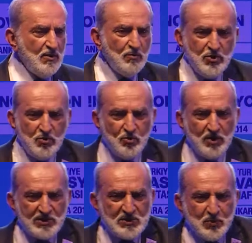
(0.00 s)
When
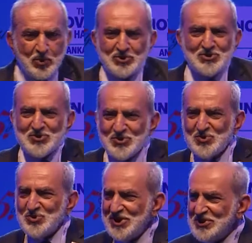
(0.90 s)
you Exporters
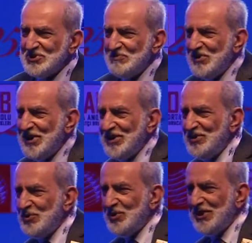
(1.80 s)
Association,
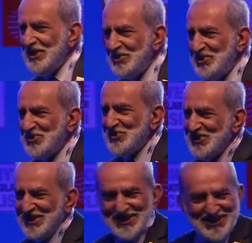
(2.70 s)
my good
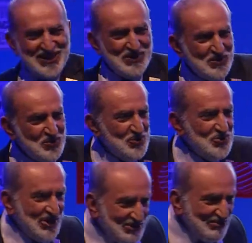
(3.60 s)
ladies and
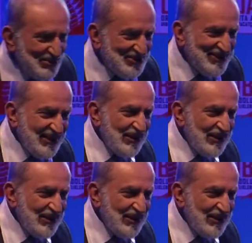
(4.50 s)
good gentlemen,